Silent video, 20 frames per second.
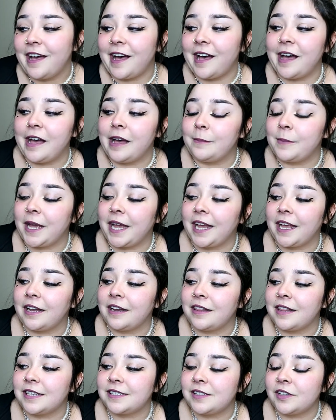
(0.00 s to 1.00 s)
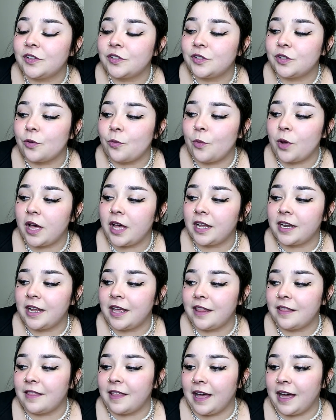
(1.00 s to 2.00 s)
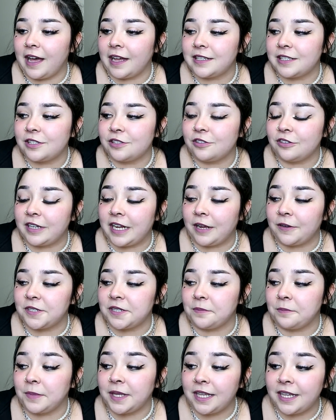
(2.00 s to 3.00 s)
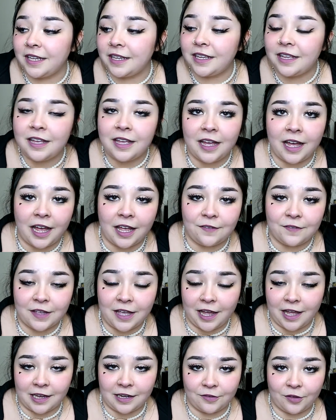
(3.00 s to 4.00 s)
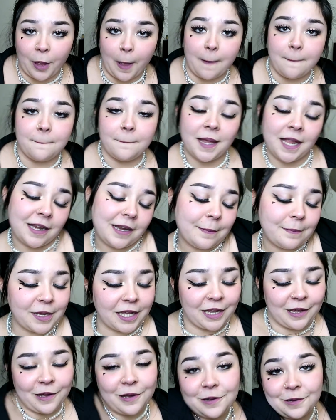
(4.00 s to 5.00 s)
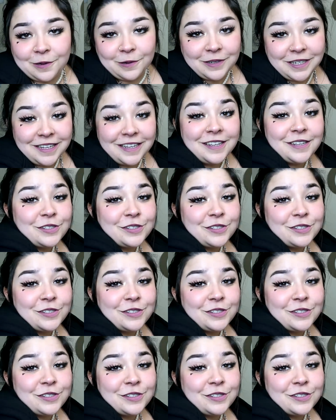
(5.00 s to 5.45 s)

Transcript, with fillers: Um, and this is the one that stood out to me. I've kind of made it my own.